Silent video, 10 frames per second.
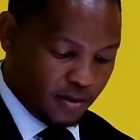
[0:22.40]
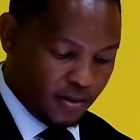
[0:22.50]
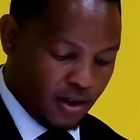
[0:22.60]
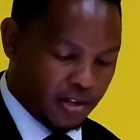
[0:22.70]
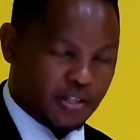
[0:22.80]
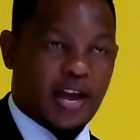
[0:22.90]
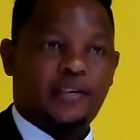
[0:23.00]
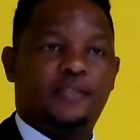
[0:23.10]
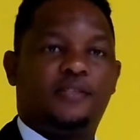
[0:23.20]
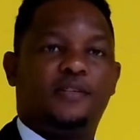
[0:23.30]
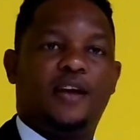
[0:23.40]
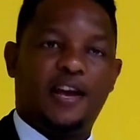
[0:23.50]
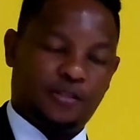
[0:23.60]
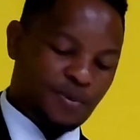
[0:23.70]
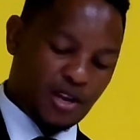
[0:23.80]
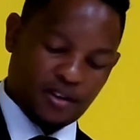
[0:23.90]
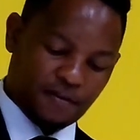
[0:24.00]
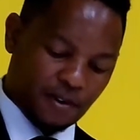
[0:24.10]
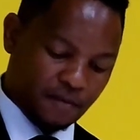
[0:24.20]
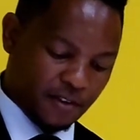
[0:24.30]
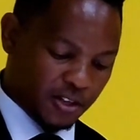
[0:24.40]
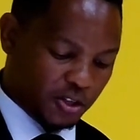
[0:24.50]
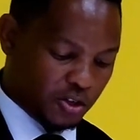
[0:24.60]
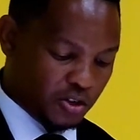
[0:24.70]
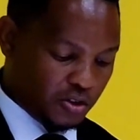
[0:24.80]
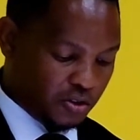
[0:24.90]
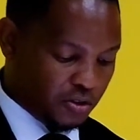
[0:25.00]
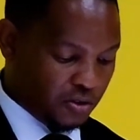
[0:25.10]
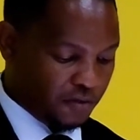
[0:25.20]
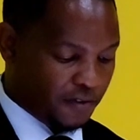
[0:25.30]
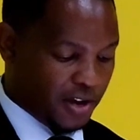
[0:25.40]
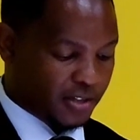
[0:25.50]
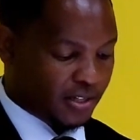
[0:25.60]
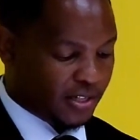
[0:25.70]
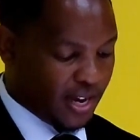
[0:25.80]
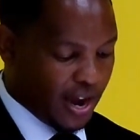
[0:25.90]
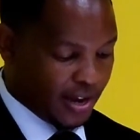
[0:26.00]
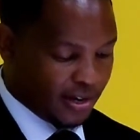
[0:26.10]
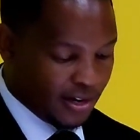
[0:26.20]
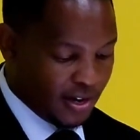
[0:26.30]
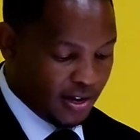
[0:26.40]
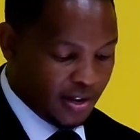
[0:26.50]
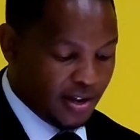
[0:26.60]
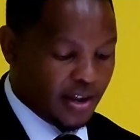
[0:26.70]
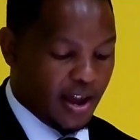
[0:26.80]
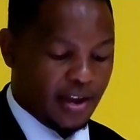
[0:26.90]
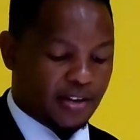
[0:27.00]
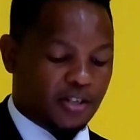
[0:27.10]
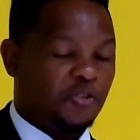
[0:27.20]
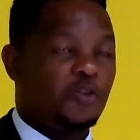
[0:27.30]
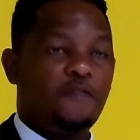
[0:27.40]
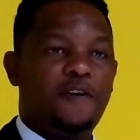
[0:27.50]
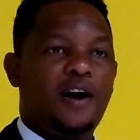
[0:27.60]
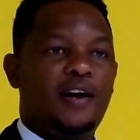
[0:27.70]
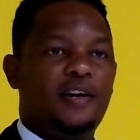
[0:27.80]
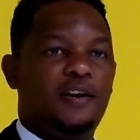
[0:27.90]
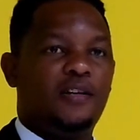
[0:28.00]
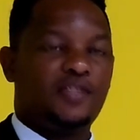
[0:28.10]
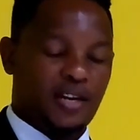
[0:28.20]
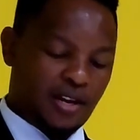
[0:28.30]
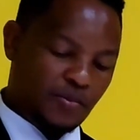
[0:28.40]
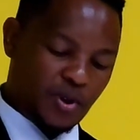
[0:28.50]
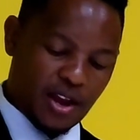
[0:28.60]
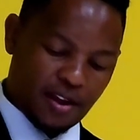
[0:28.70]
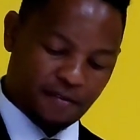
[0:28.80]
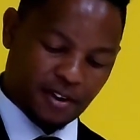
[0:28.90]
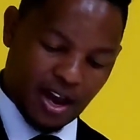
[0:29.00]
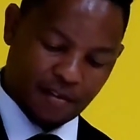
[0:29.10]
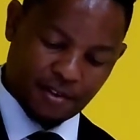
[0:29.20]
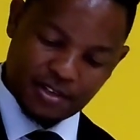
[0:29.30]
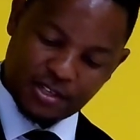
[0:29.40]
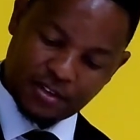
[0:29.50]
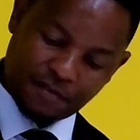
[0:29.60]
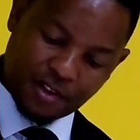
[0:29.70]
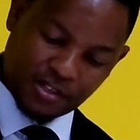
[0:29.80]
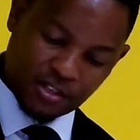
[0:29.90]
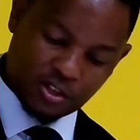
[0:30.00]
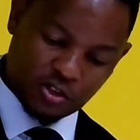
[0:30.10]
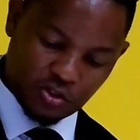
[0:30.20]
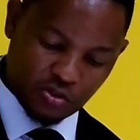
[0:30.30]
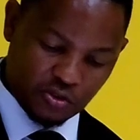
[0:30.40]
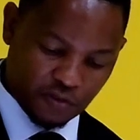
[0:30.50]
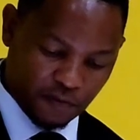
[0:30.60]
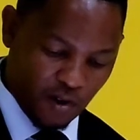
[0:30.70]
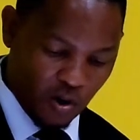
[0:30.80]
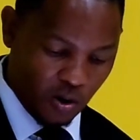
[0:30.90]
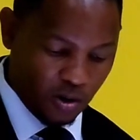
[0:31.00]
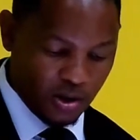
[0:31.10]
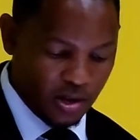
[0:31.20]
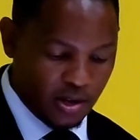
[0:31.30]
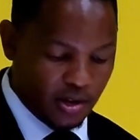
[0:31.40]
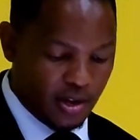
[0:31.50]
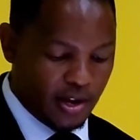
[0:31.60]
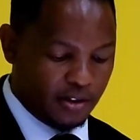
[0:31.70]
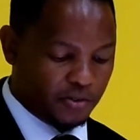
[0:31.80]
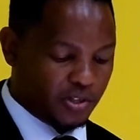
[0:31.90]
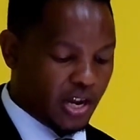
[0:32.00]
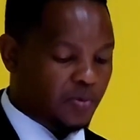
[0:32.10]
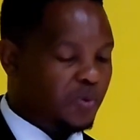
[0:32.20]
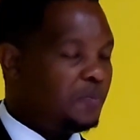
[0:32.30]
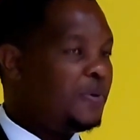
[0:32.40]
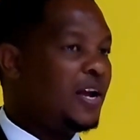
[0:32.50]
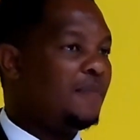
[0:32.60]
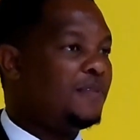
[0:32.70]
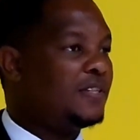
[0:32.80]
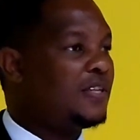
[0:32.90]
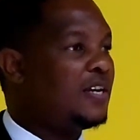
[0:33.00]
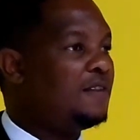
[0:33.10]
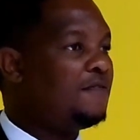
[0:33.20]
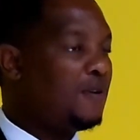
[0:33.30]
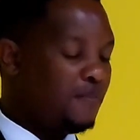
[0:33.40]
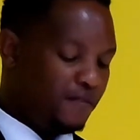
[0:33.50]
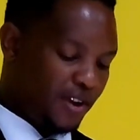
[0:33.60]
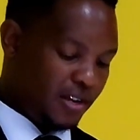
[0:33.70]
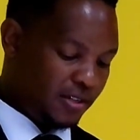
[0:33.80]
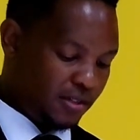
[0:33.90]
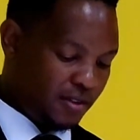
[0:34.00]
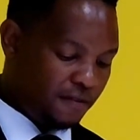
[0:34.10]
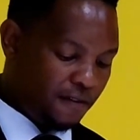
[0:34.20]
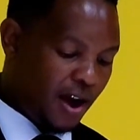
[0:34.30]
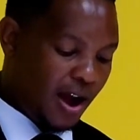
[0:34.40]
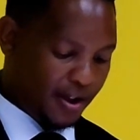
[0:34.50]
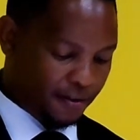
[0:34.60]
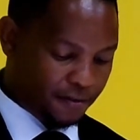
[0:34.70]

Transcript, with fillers: Our text has been from verse 2 to verse 10 and so far in our study, we have covered verses 2 to 4, and today we'll pick up the study from verse 5.